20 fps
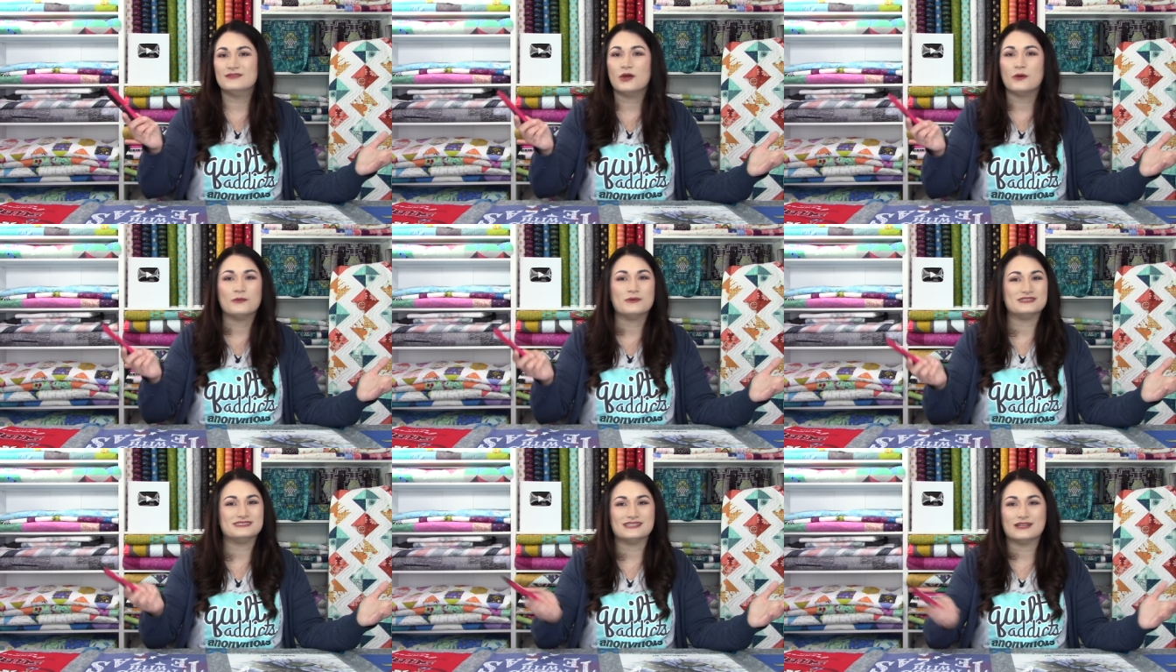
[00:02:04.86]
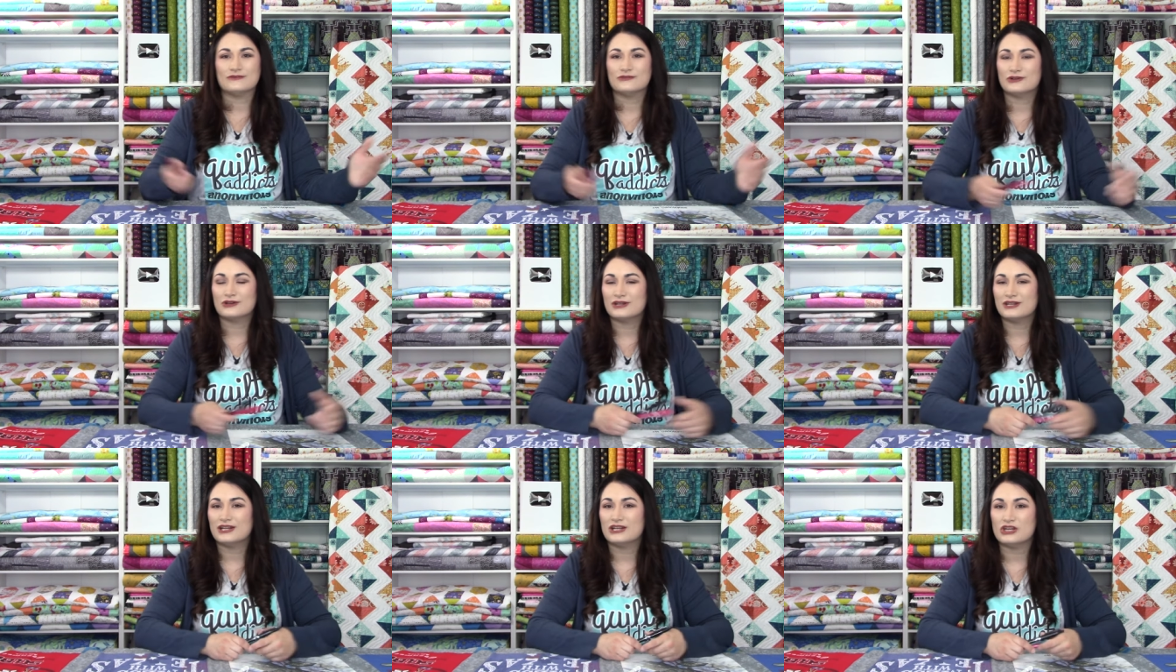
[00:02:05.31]
no one's ever
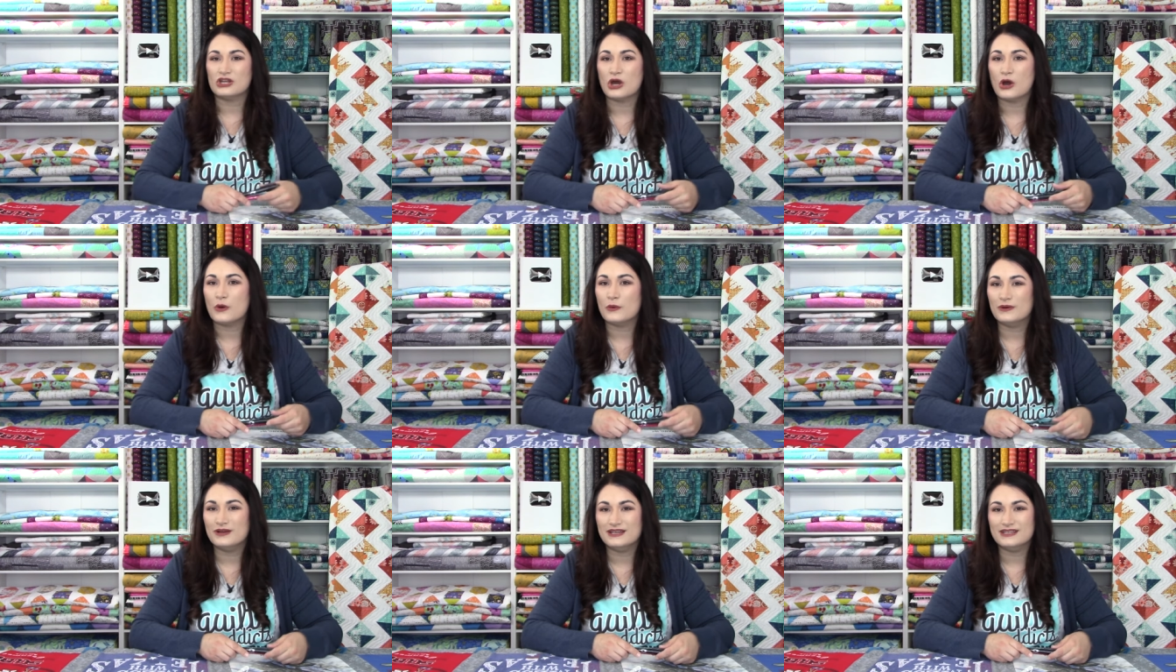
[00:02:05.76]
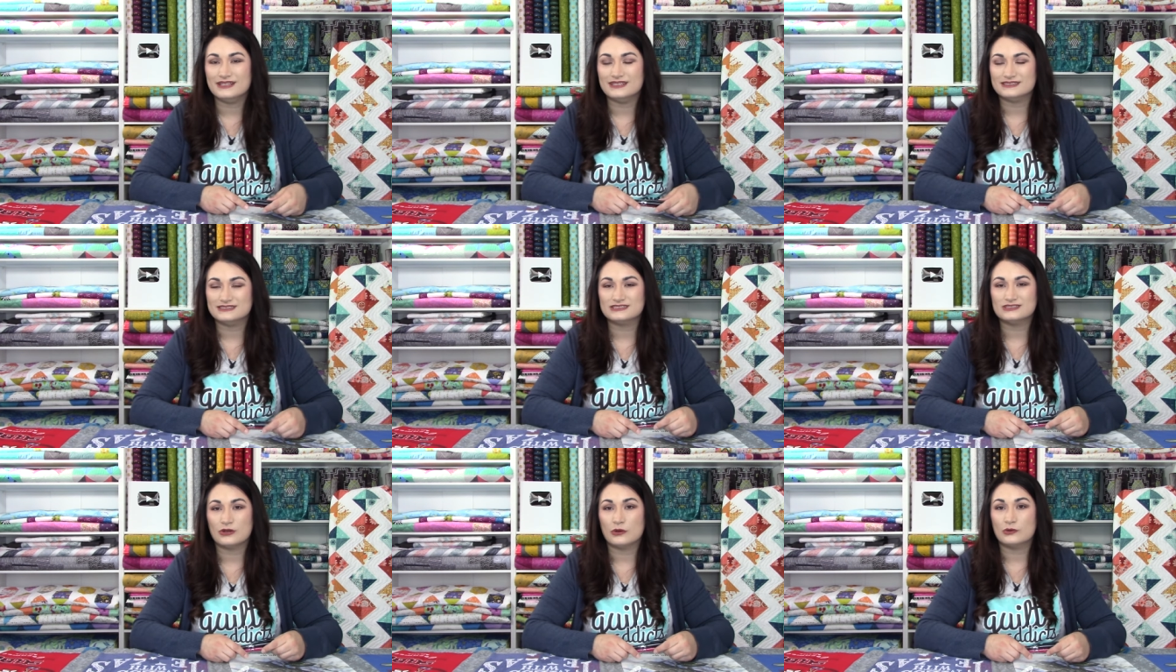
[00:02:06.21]
going to know and
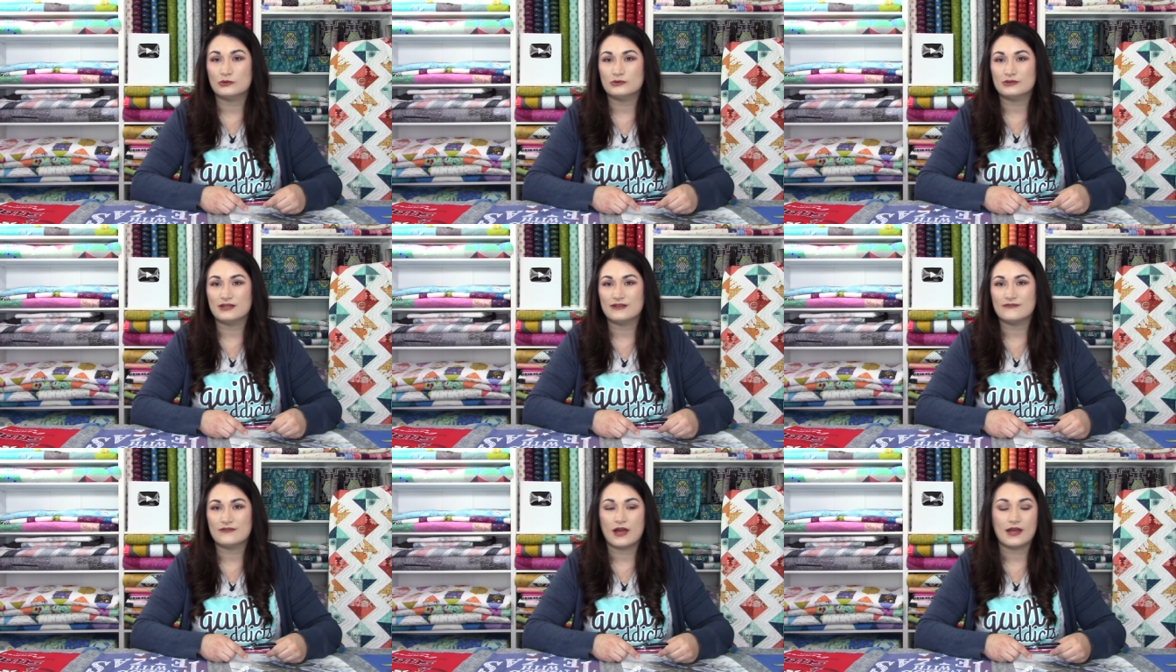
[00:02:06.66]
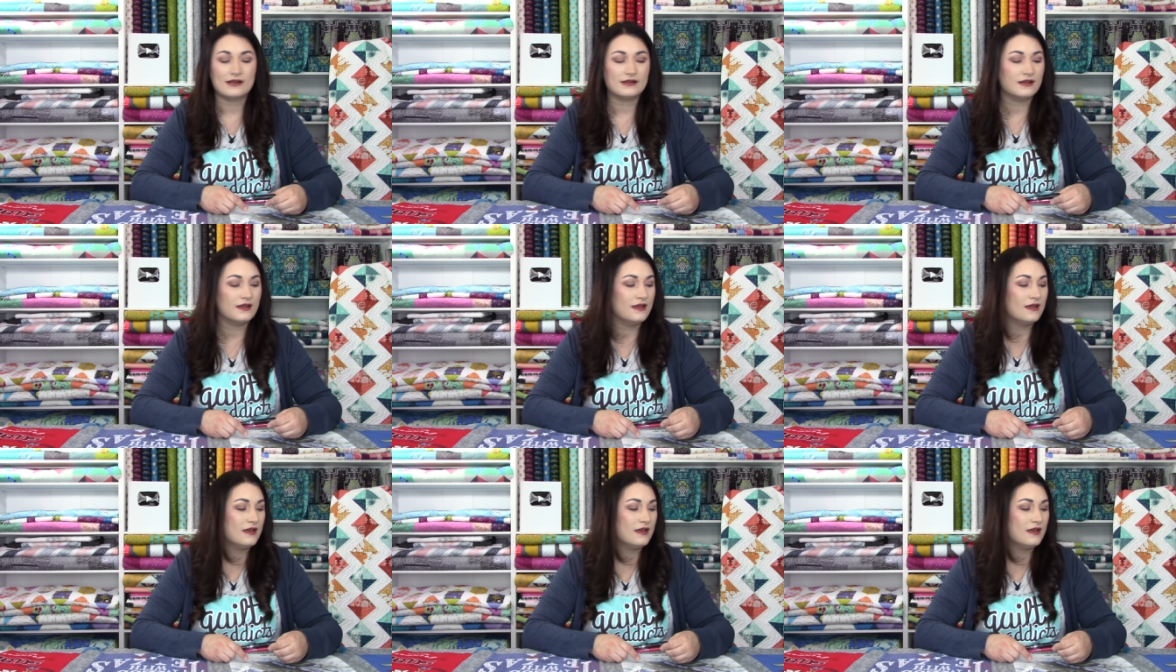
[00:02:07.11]
it's totally fine.